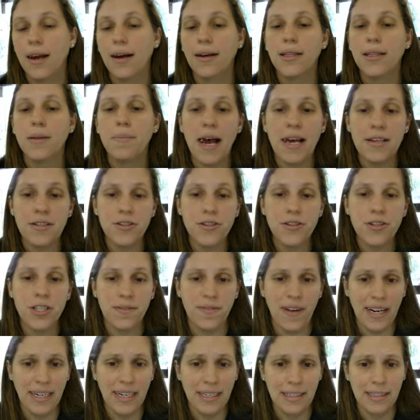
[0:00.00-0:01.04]
The passengers
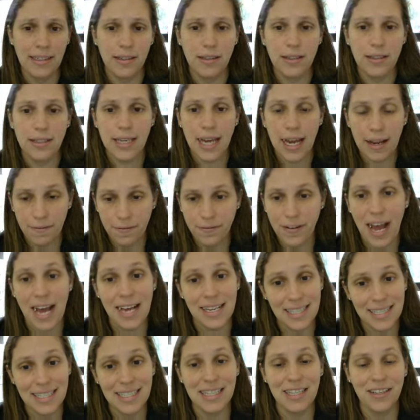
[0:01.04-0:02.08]

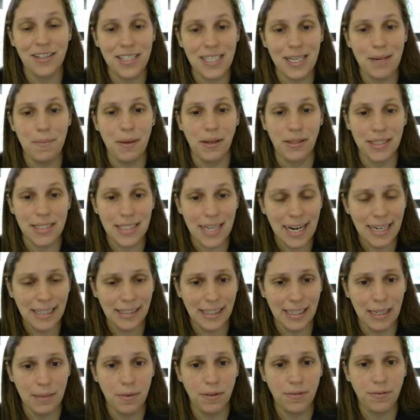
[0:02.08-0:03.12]
fastened their seatbelts
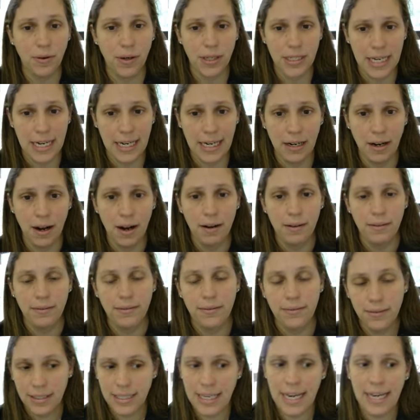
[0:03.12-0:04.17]
tightly before
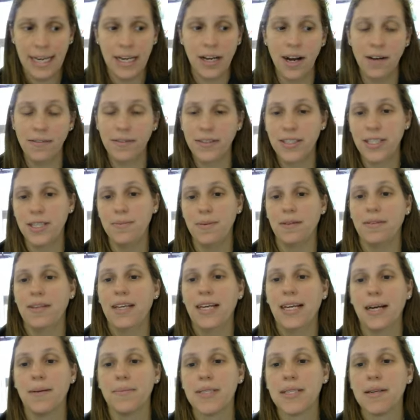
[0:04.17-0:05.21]
taking off. Excuse me, I have
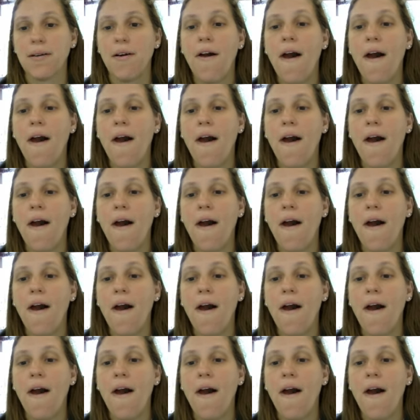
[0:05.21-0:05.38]
hiccups.